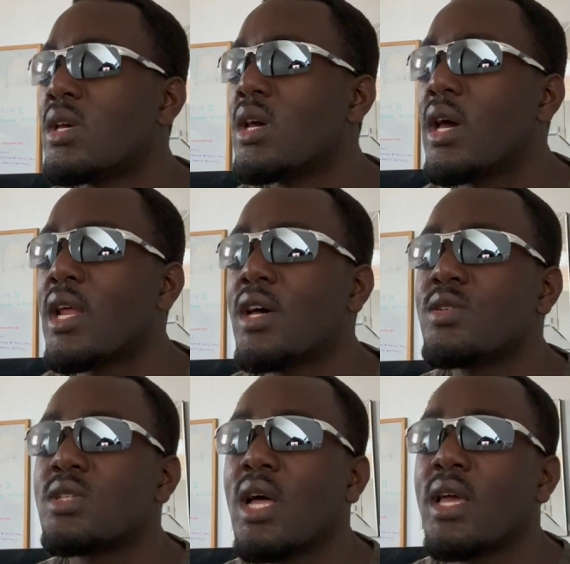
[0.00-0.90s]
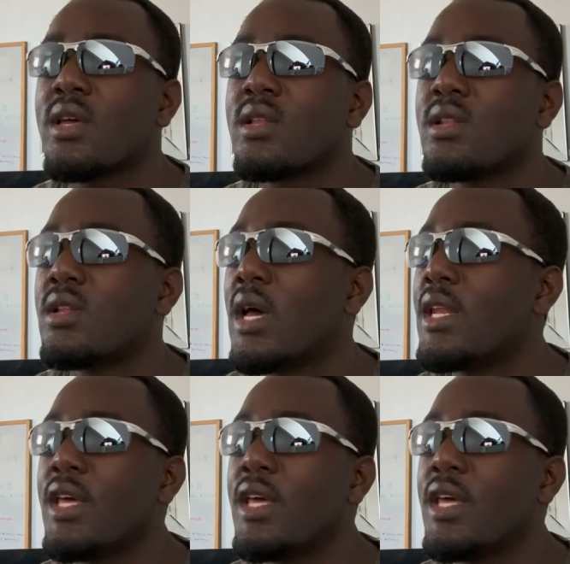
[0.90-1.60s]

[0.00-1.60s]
And I was like, and